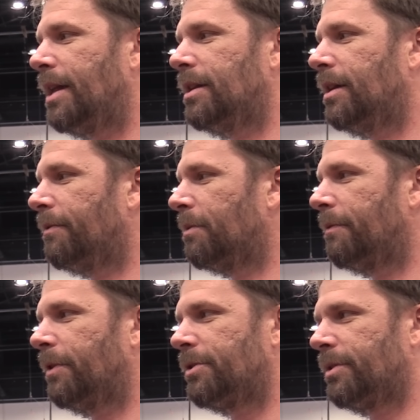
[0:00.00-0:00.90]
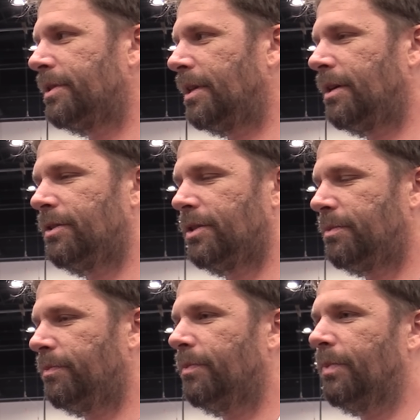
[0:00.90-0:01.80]
and different refrigerants that are
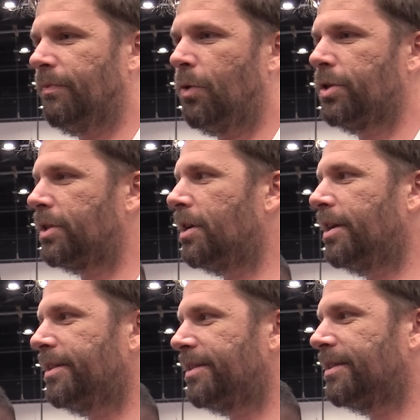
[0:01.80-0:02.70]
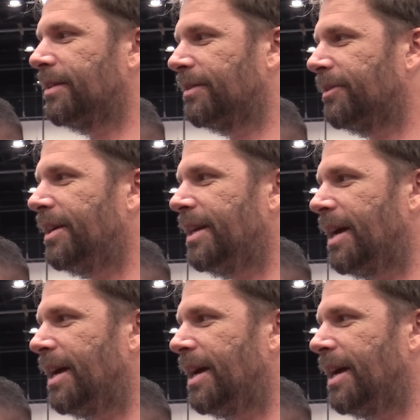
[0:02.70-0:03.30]
just forced on us right